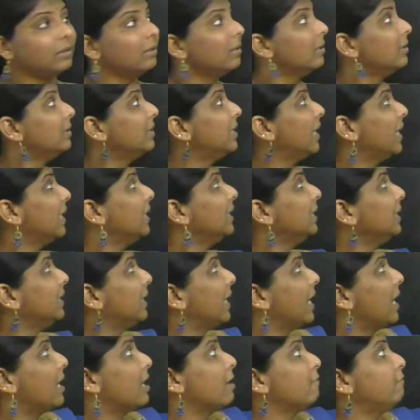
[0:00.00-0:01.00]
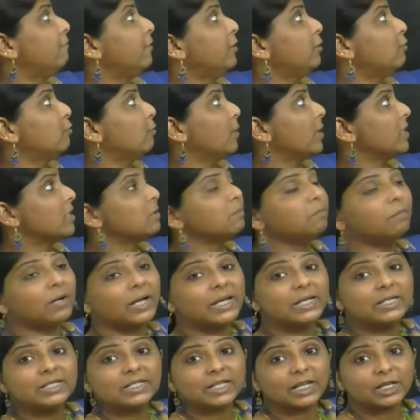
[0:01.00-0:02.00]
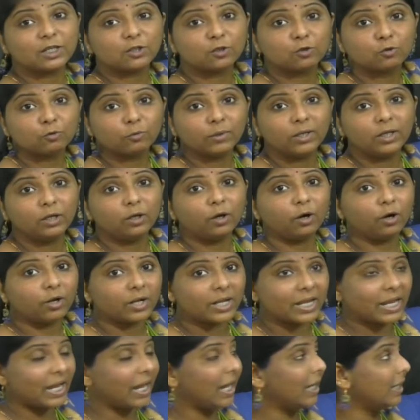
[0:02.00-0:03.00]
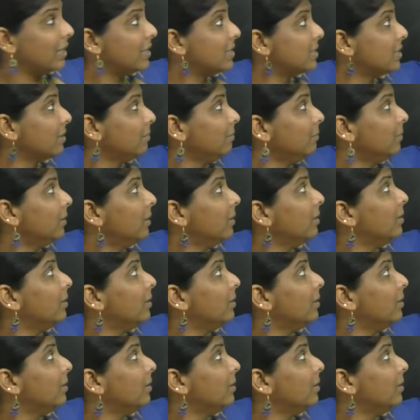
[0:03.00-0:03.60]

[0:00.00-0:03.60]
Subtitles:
then they are referred to as bisexual organism.